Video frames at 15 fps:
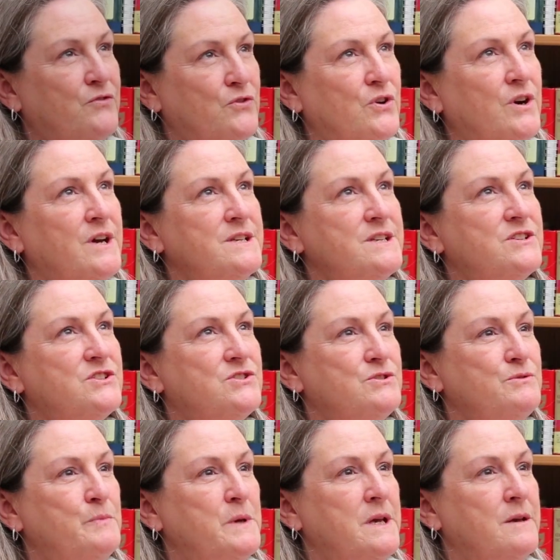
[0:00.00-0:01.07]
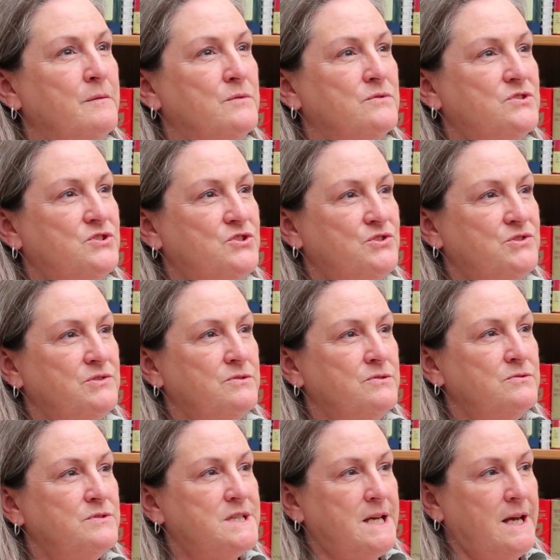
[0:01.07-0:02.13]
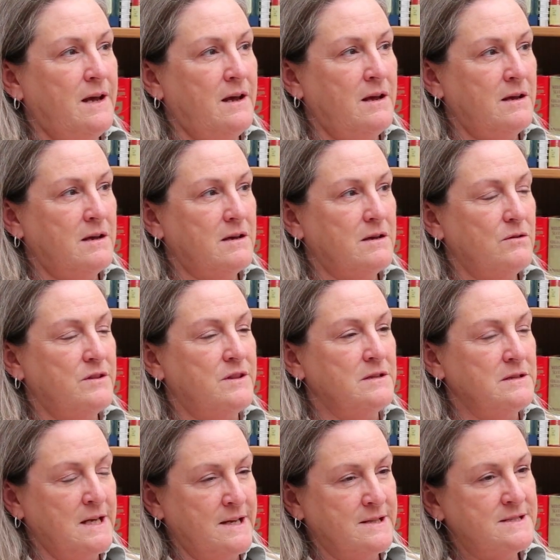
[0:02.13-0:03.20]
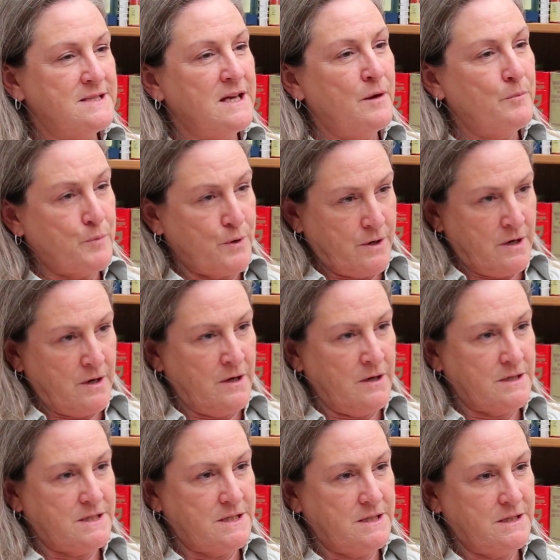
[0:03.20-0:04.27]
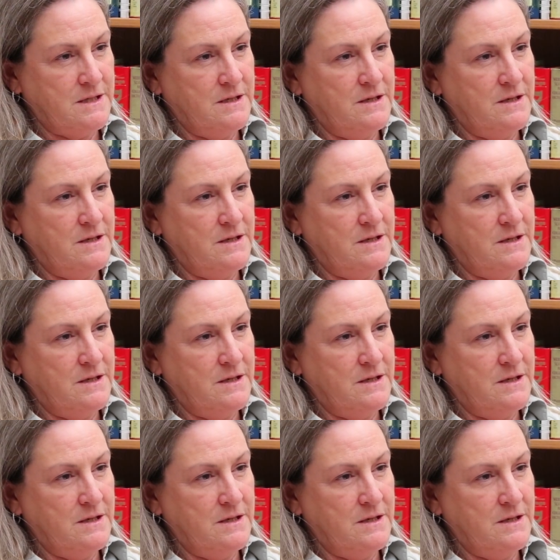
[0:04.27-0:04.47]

For us to be able to take the Landsat product,